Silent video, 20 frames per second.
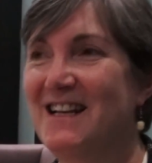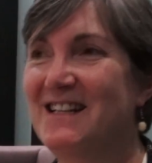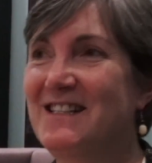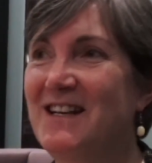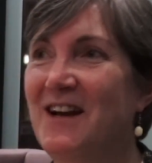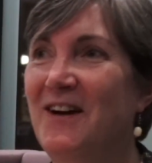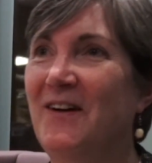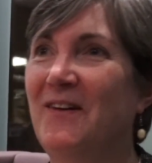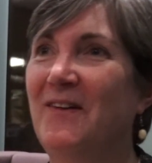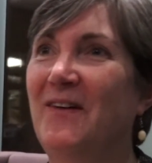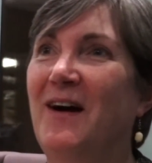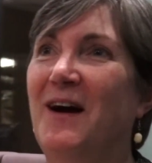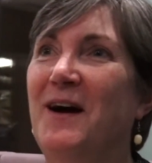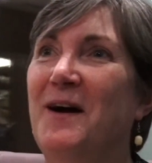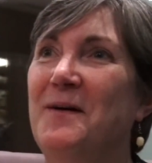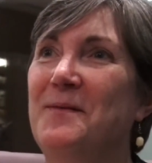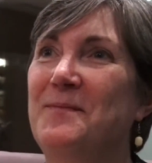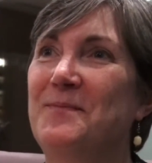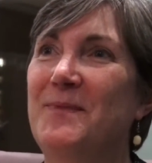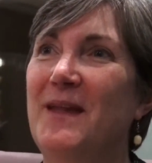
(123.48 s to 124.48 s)
So
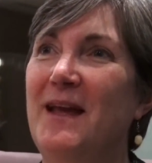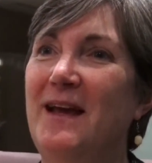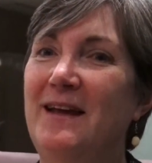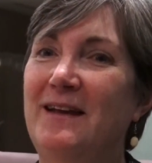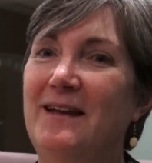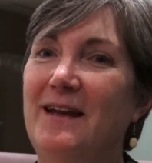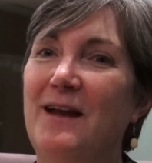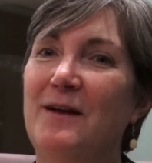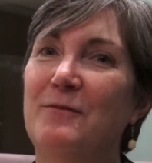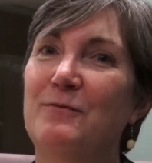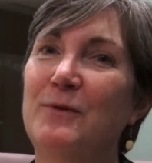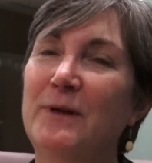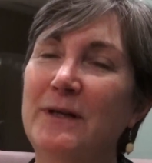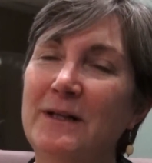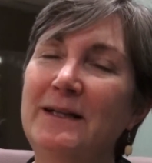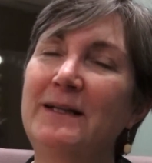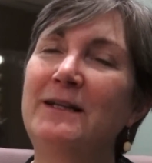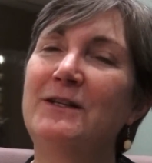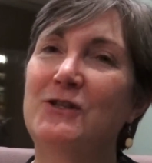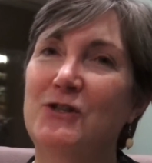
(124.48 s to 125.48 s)
it
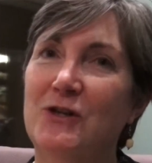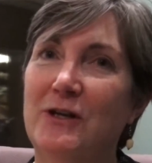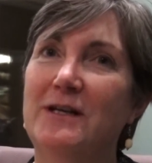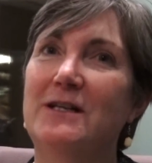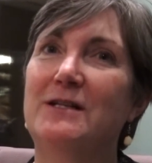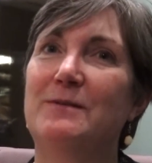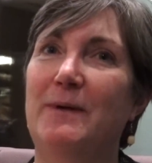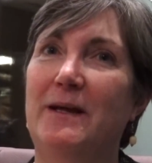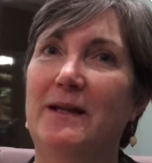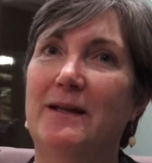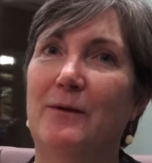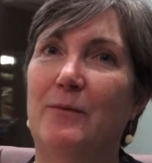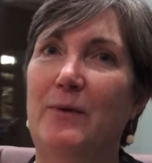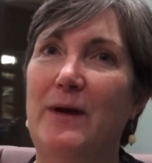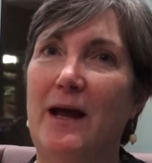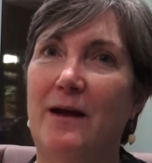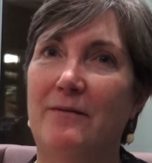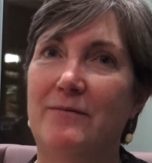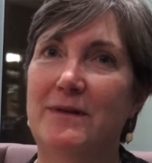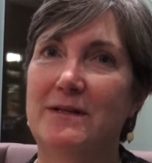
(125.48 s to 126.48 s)
really intrigued me that
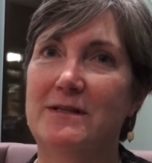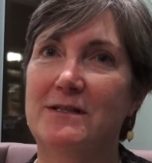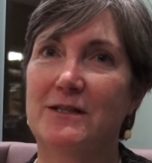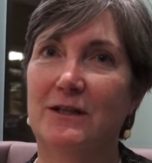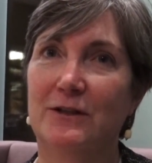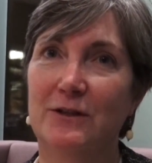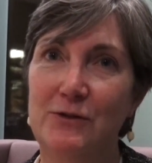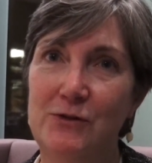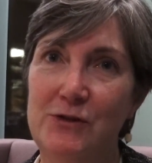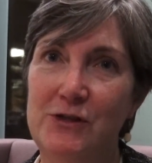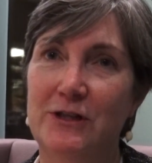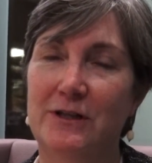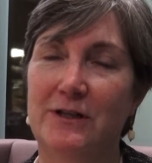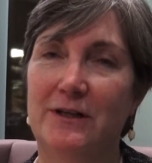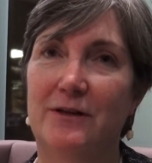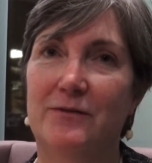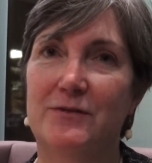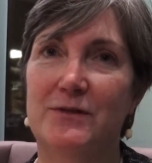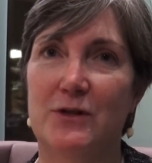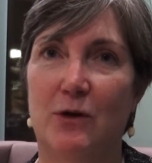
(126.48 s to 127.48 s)
we have this
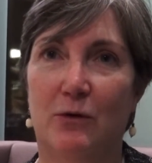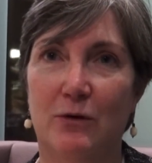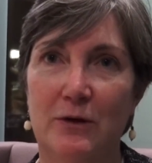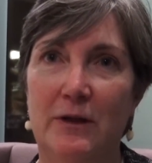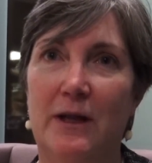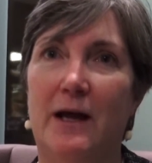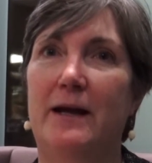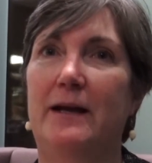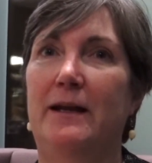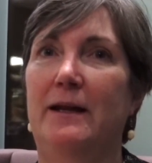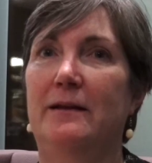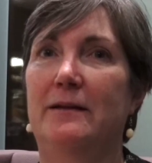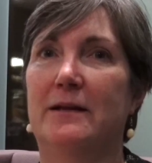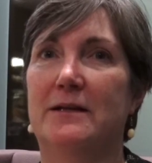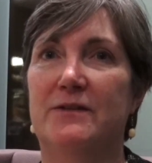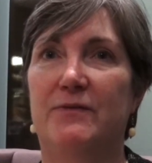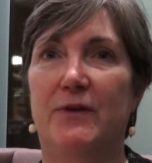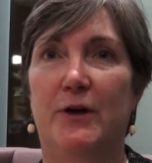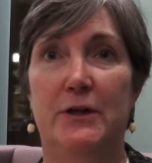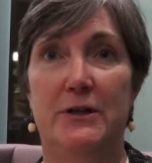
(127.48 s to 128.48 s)
solution of solar lighting
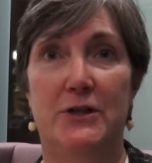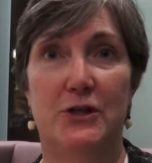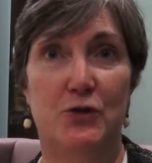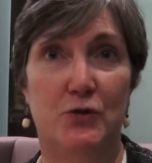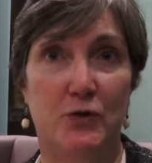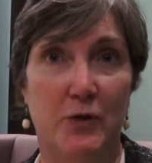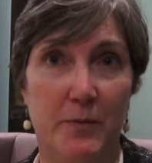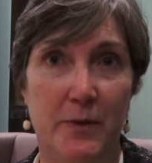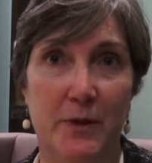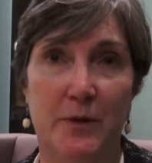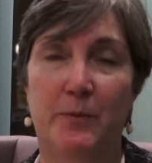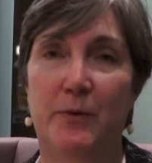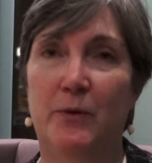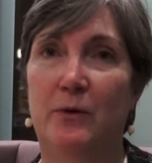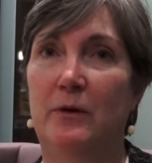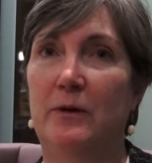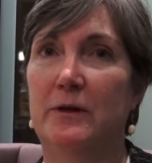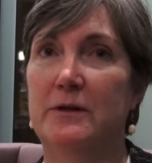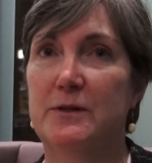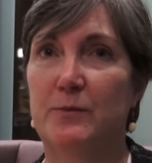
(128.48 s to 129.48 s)
that's very
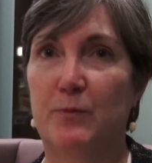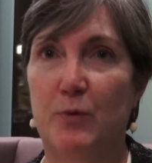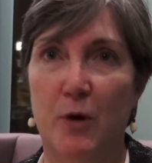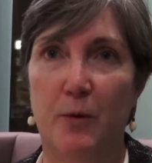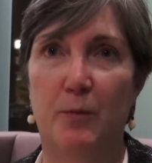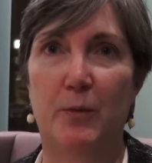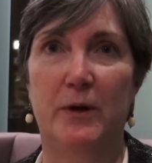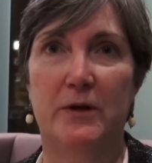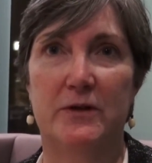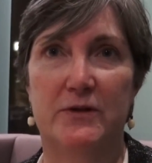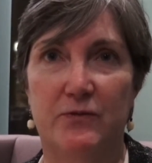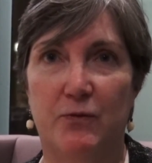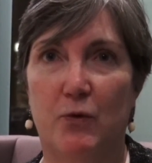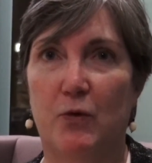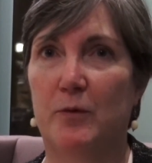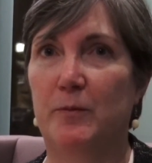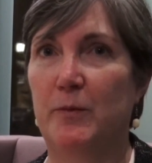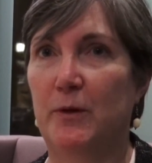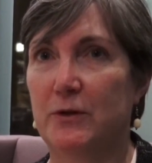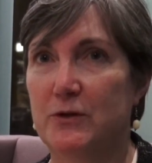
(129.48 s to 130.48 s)
distributable, it's appropriate, it's
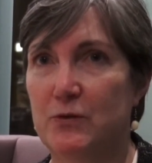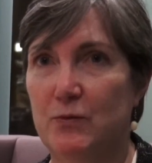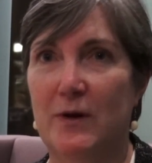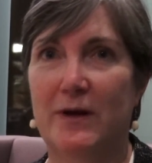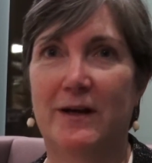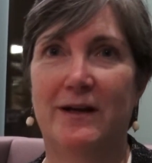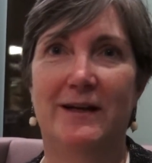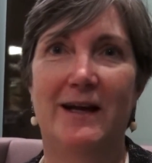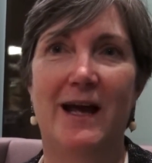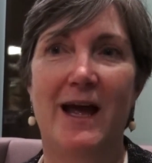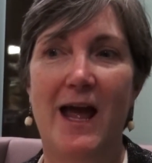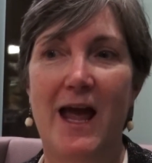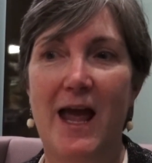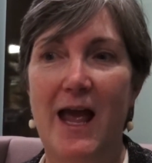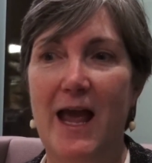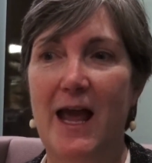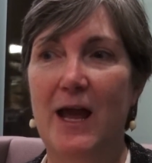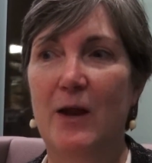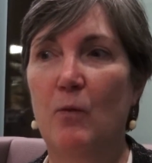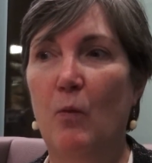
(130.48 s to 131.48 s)
affordable, it's rugged,
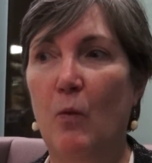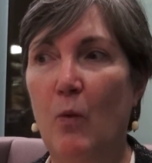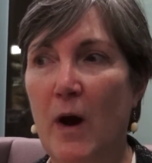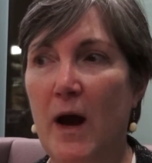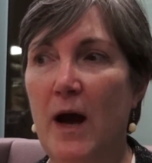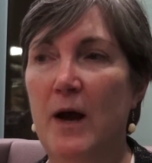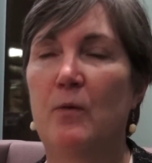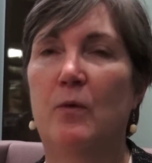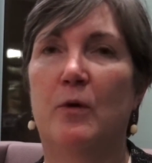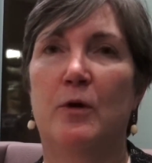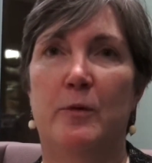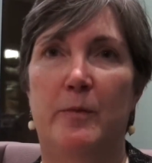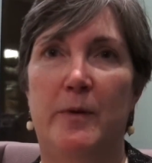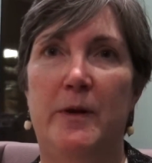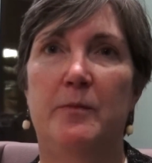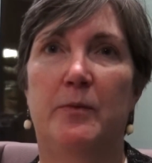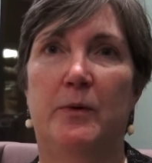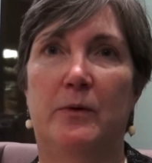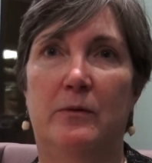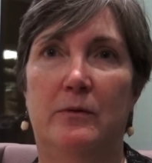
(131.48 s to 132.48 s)
and why weren't
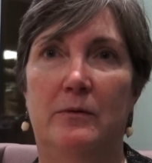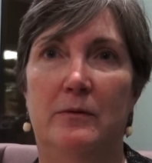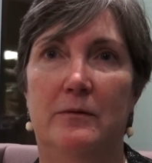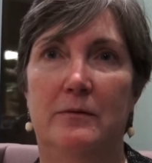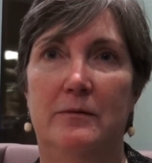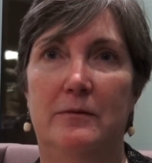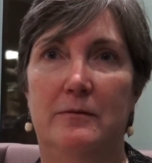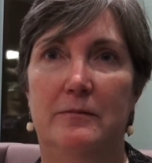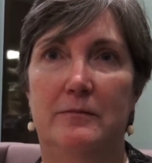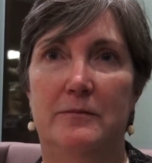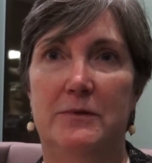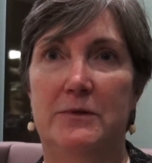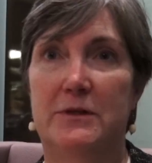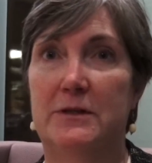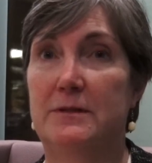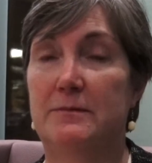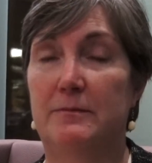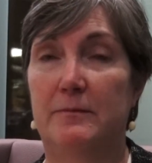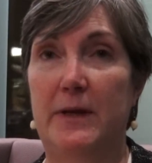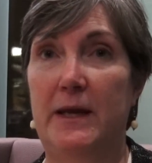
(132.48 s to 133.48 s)
people
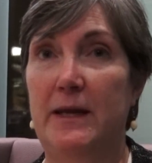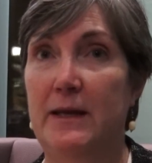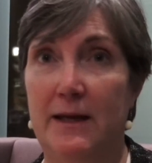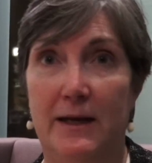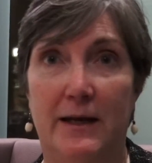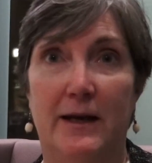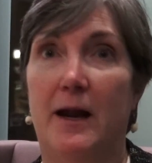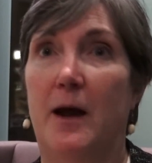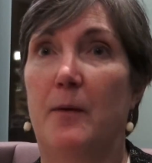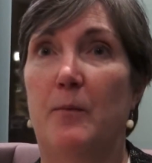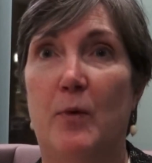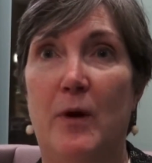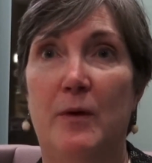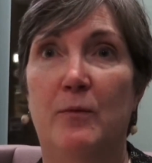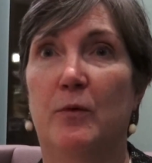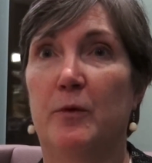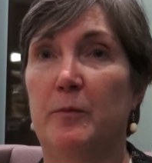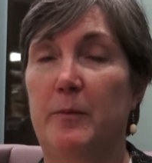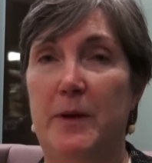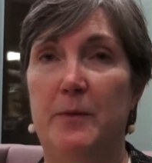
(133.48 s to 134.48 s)
just eating it up? Why
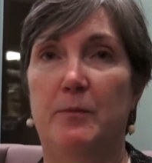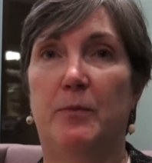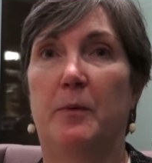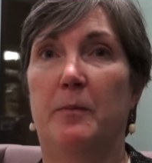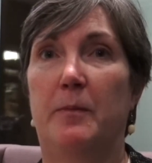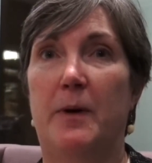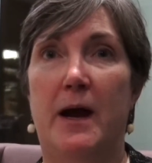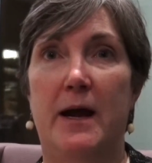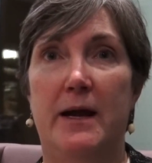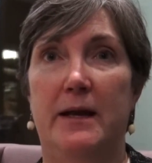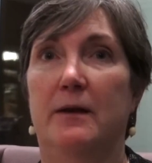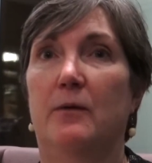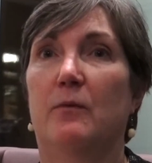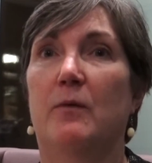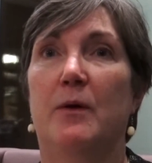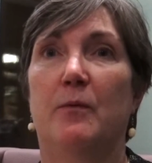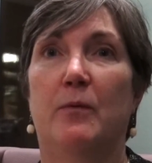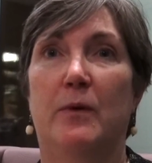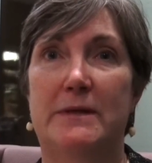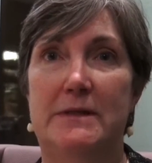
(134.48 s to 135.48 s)
weren't people buying it?
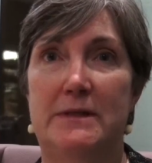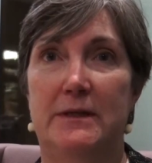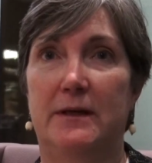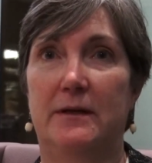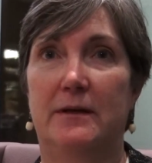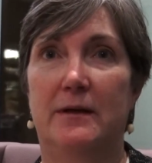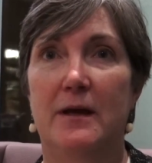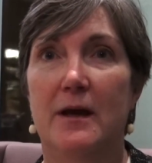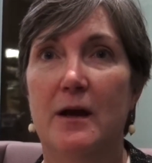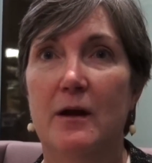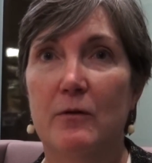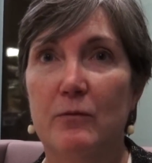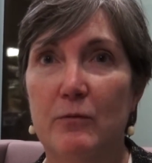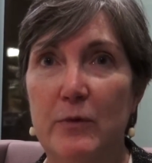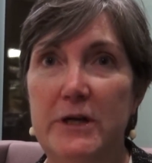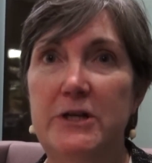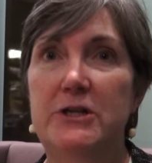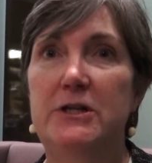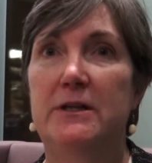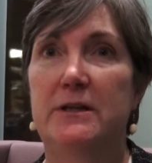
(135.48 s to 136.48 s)
Why wasn't it
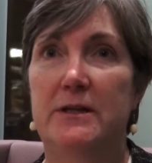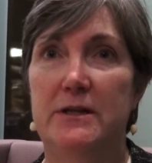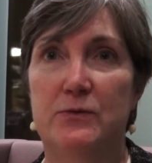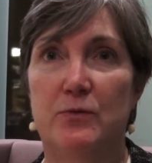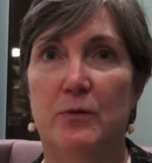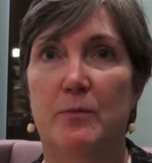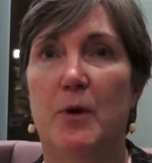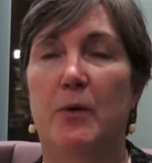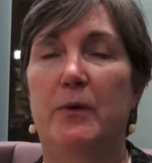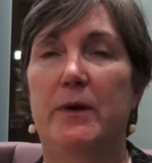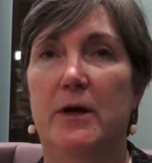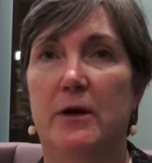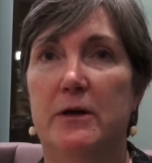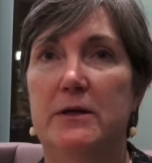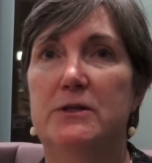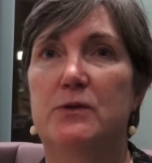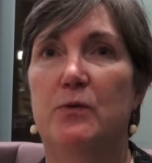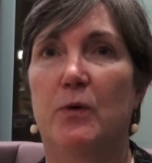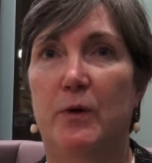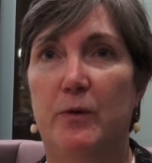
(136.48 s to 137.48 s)
reaching these remote
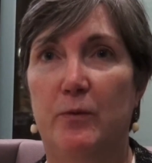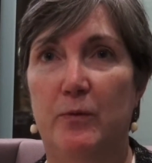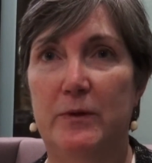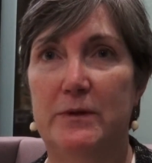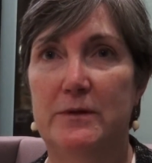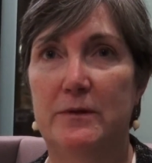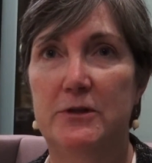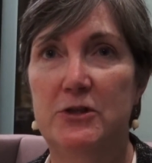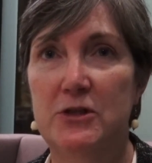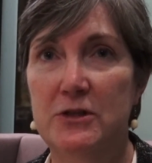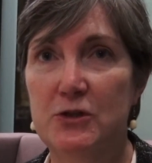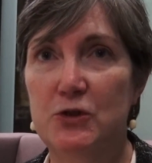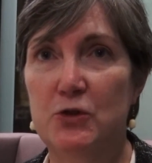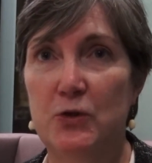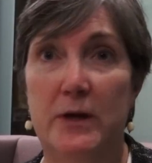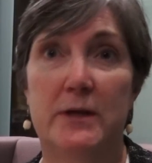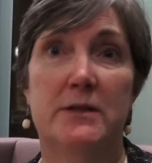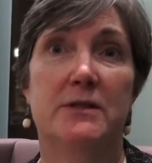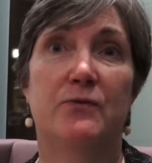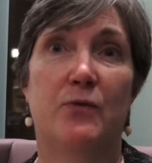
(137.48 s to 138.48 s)
areas where it would just
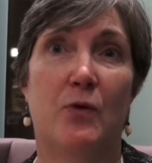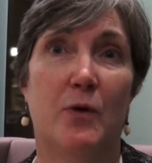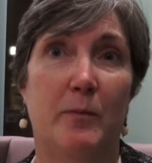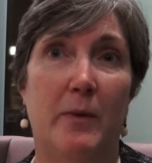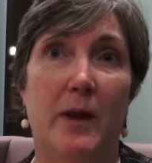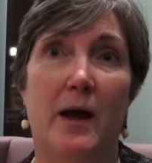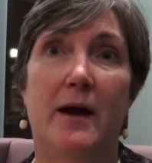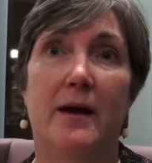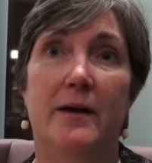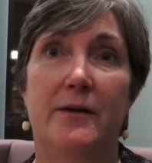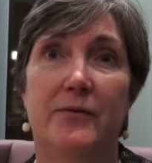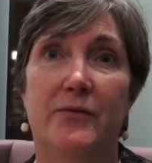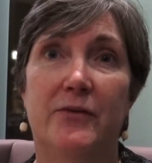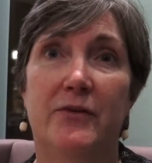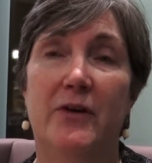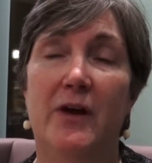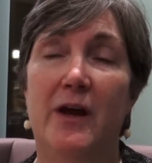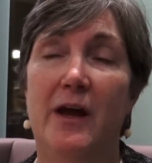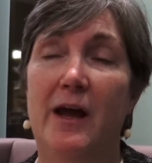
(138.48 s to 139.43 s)
transform lives?